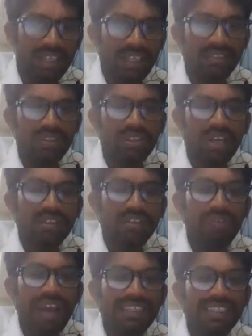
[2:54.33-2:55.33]
These are the
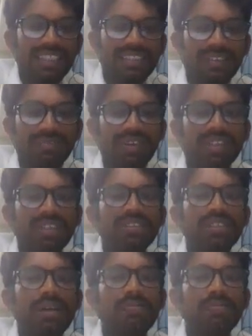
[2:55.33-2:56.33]
factors affecting
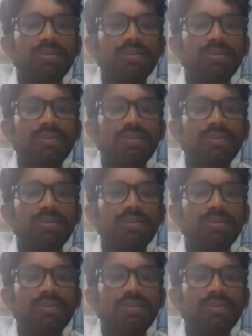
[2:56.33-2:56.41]
the